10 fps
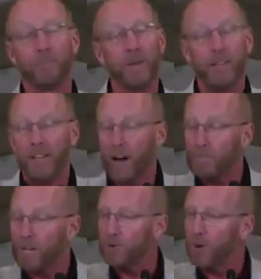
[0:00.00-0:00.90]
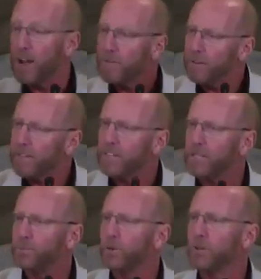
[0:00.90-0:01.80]
be I'm gonna do everything
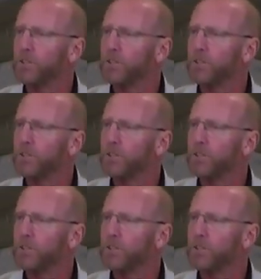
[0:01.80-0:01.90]
to